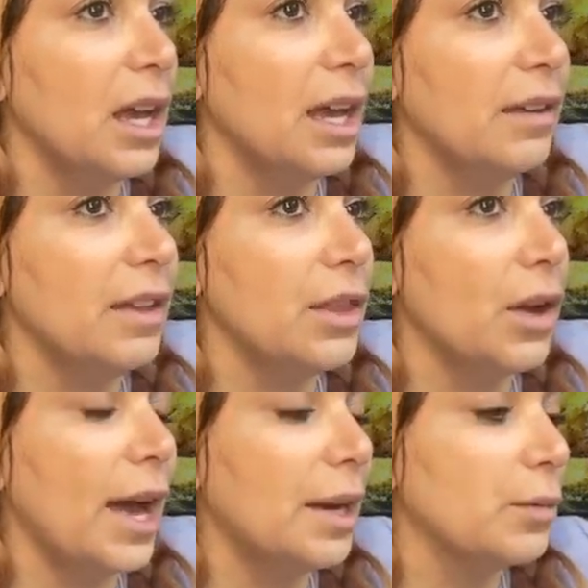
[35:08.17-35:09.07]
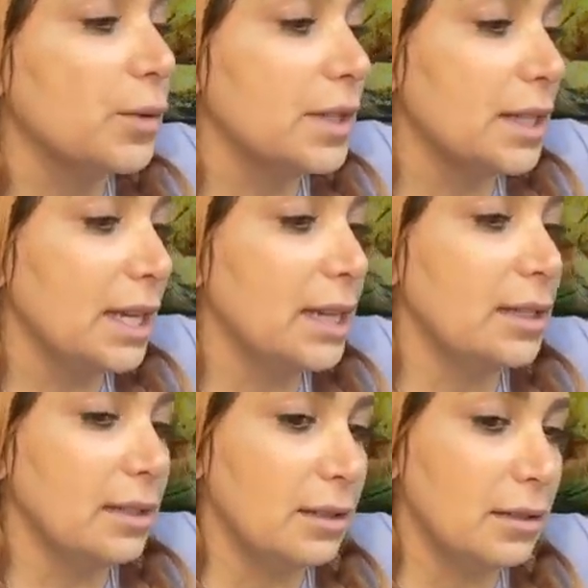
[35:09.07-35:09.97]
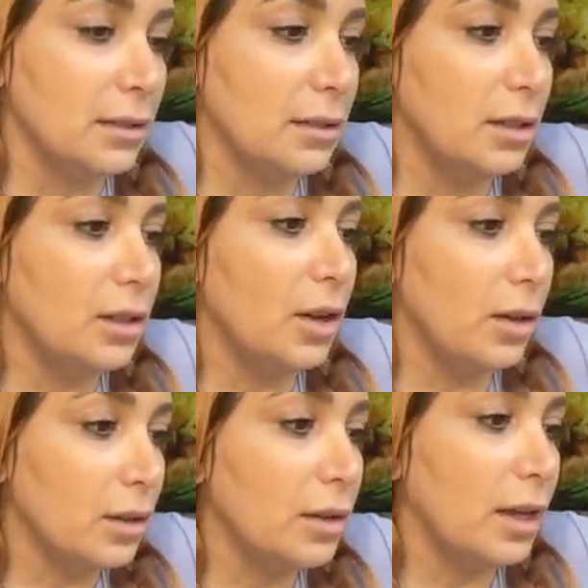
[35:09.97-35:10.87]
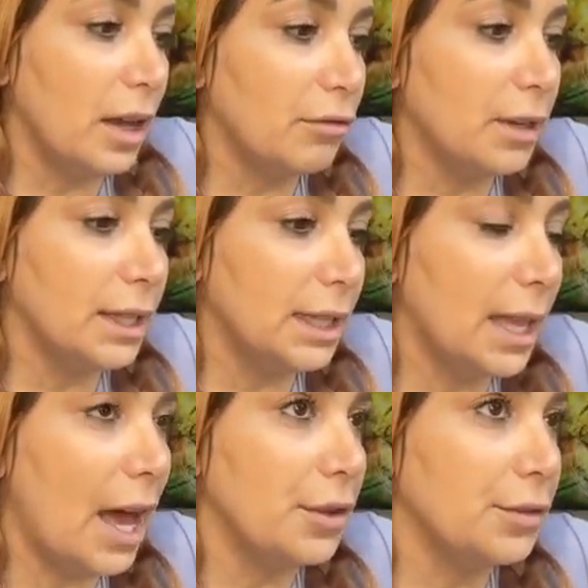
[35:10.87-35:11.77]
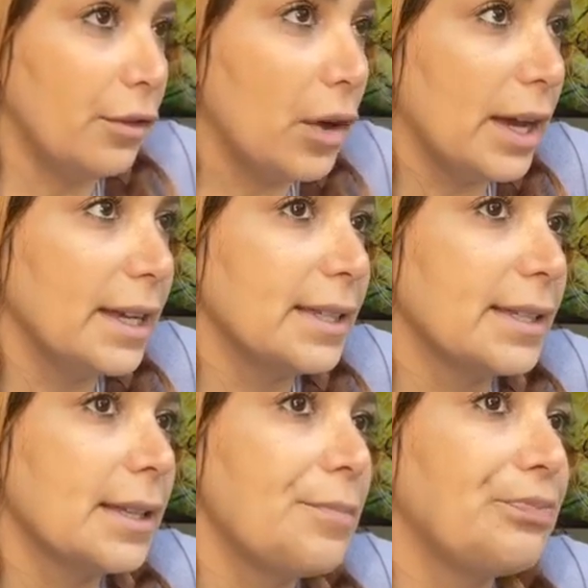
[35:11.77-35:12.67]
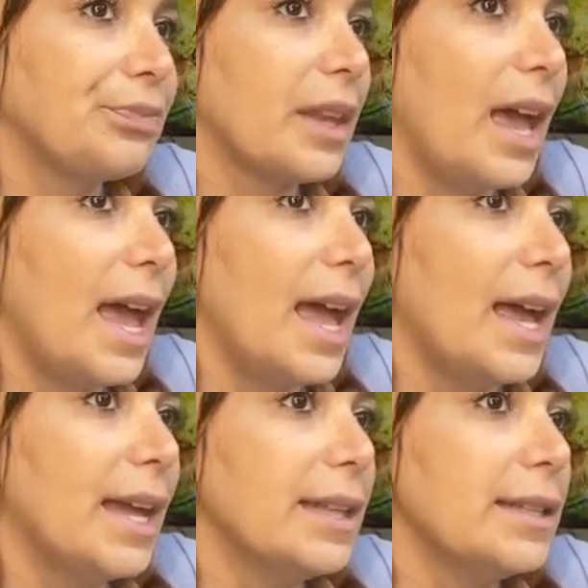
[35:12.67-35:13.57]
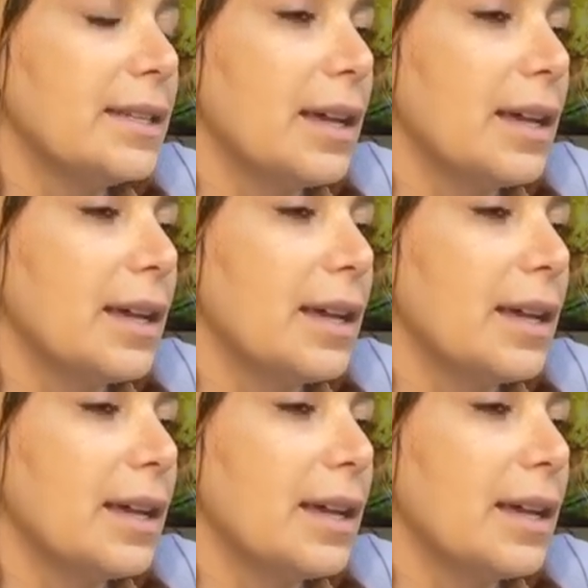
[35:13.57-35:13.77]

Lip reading: even though animals need, a really loud voice. And